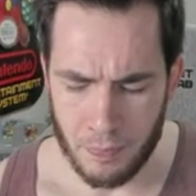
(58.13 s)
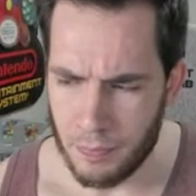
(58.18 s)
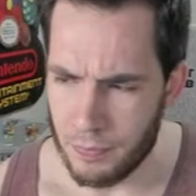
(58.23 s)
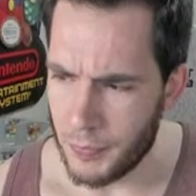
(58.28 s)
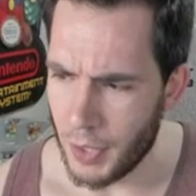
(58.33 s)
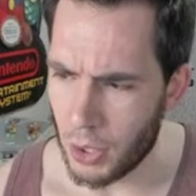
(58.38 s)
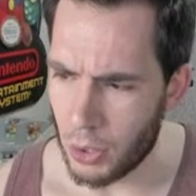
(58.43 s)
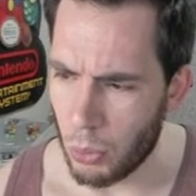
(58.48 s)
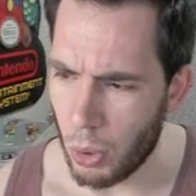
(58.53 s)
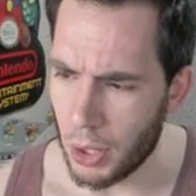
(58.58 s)

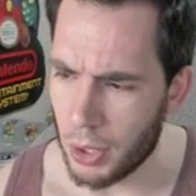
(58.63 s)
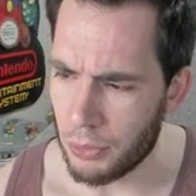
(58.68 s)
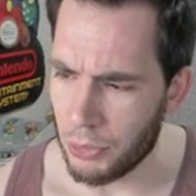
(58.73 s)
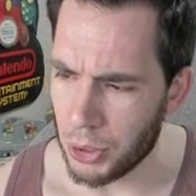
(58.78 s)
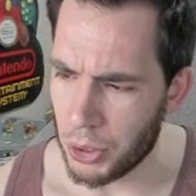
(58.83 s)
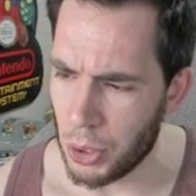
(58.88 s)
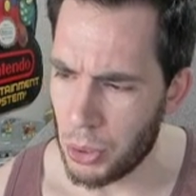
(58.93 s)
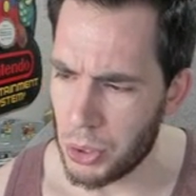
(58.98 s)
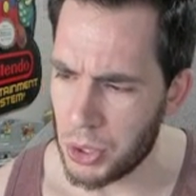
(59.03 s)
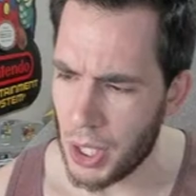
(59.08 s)
Another wonderful
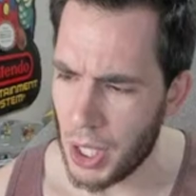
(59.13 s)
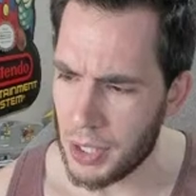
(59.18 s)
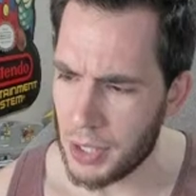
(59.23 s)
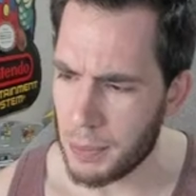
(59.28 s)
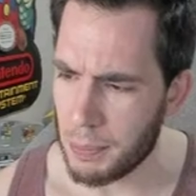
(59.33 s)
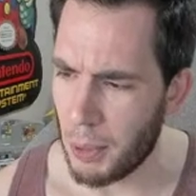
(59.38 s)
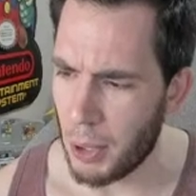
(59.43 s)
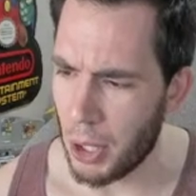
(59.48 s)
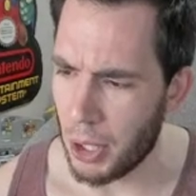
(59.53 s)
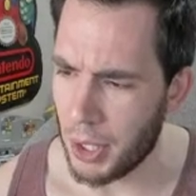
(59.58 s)
Tuesday is
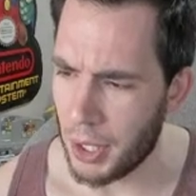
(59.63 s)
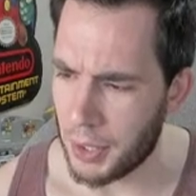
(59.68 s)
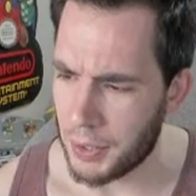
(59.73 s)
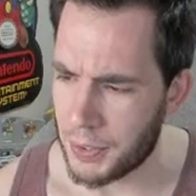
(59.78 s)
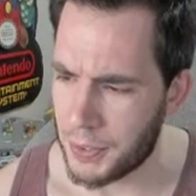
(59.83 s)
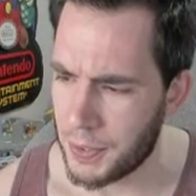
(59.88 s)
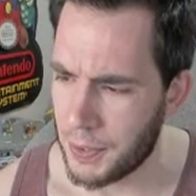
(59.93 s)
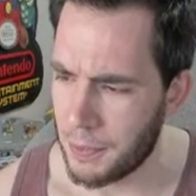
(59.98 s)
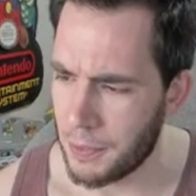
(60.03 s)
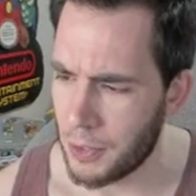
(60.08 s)
upon
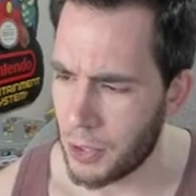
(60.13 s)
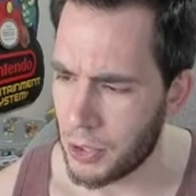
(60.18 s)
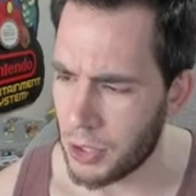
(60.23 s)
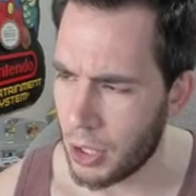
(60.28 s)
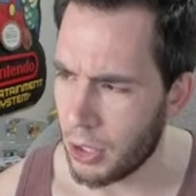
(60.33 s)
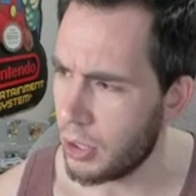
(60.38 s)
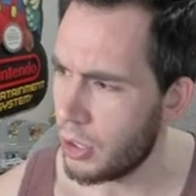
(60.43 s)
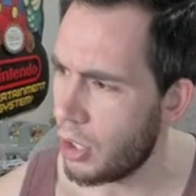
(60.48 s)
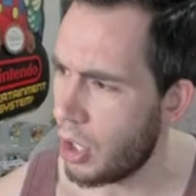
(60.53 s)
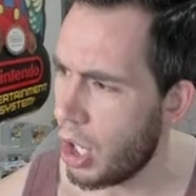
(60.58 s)
us. There's a
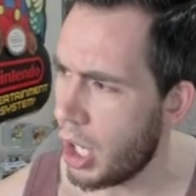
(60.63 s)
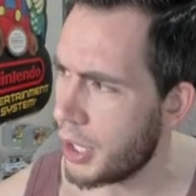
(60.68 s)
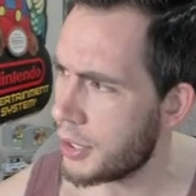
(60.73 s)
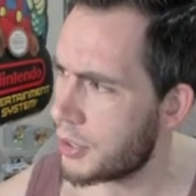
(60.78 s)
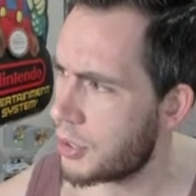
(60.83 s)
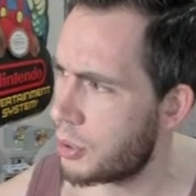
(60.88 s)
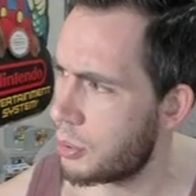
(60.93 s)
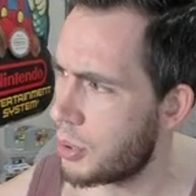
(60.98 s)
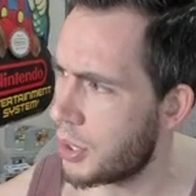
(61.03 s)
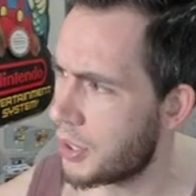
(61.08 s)

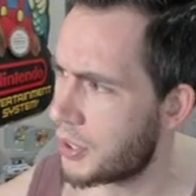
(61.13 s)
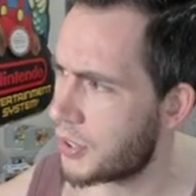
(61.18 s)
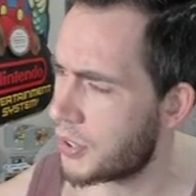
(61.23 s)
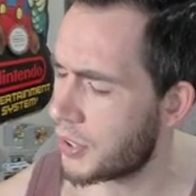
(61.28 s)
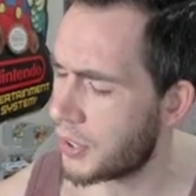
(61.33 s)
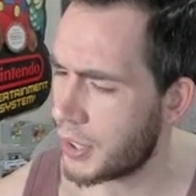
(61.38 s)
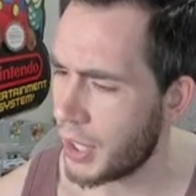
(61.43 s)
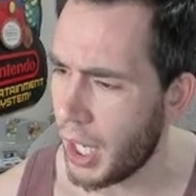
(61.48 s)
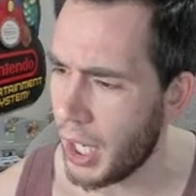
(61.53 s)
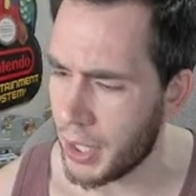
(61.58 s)
lot to
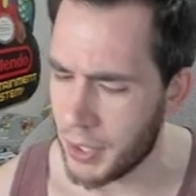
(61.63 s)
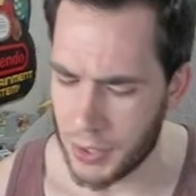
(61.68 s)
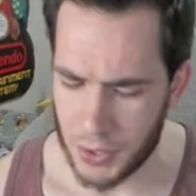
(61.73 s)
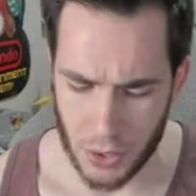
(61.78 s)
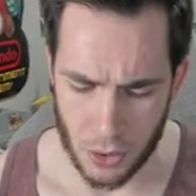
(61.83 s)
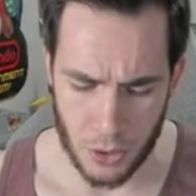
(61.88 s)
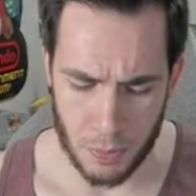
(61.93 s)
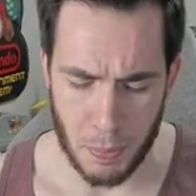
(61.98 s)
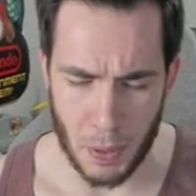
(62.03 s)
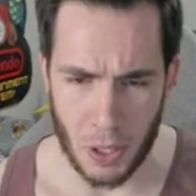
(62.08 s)
discuss.
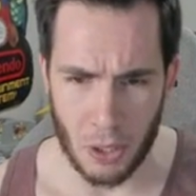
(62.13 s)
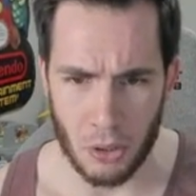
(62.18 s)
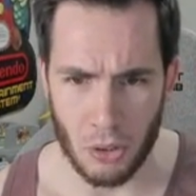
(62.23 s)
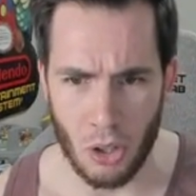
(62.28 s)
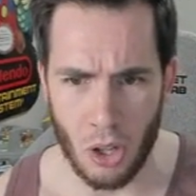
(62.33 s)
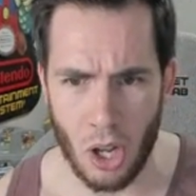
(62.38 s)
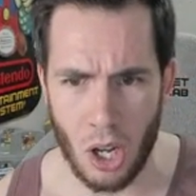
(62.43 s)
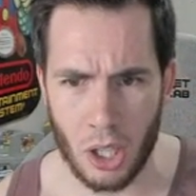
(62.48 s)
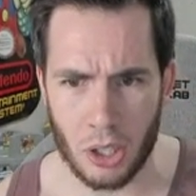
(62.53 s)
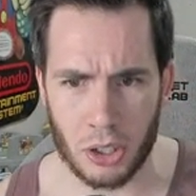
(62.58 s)
There's been a
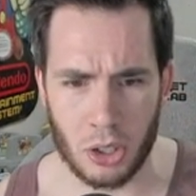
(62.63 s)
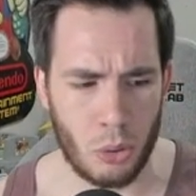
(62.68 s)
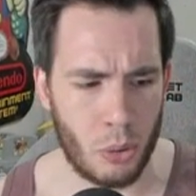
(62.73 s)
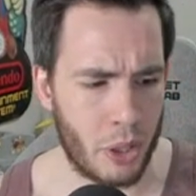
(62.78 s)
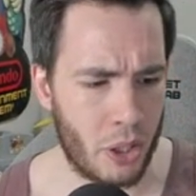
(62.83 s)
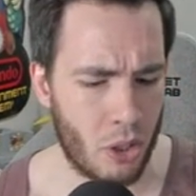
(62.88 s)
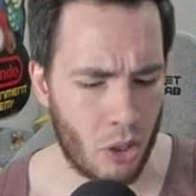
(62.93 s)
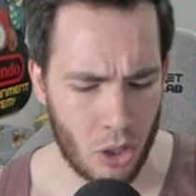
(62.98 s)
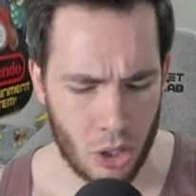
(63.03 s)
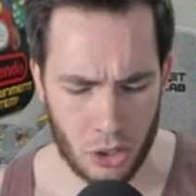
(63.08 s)
lot
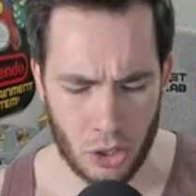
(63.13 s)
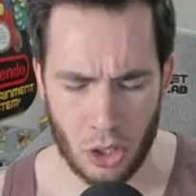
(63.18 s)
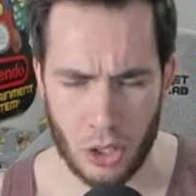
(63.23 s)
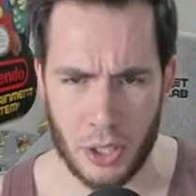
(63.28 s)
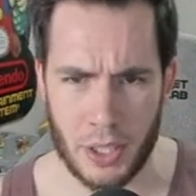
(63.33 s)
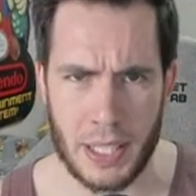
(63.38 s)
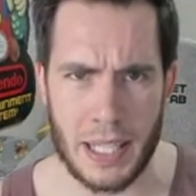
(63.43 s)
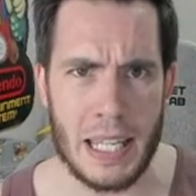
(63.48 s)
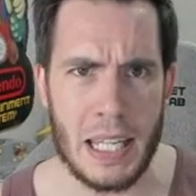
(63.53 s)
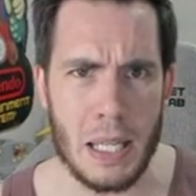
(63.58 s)
going on
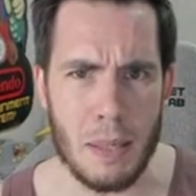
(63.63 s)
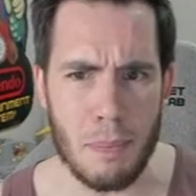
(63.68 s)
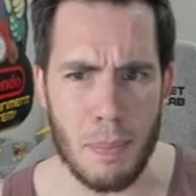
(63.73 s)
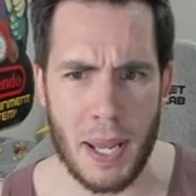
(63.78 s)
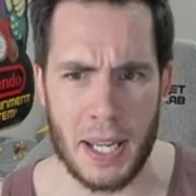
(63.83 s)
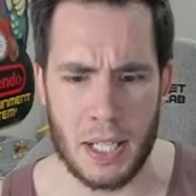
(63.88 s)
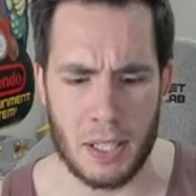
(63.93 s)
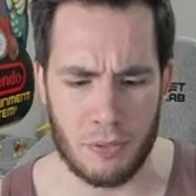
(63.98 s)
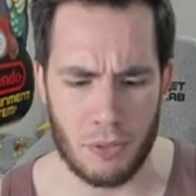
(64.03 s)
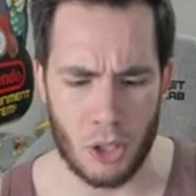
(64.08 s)
on
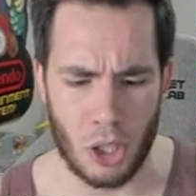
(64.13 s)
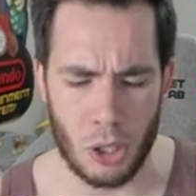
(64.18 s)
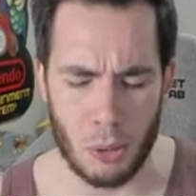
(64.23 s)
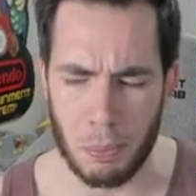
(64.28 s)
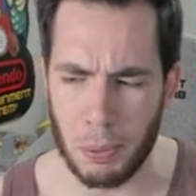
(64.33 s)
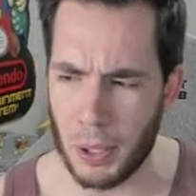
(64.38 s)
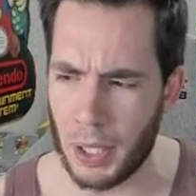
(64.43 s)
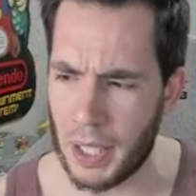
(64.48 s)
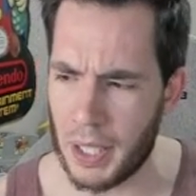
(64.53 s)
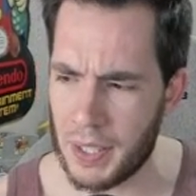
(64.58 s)
eBay of all
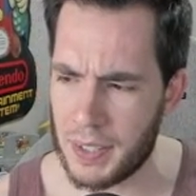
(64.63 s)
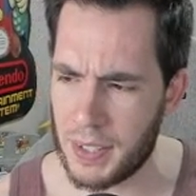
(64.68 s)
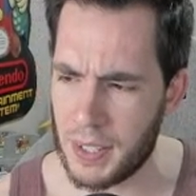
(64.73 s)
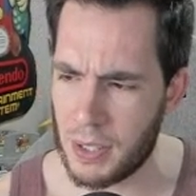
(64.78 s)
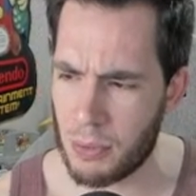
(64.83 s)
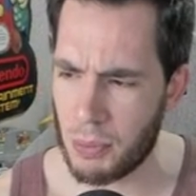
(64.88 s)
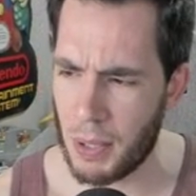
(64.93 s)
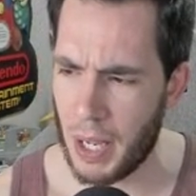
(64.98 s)
places. We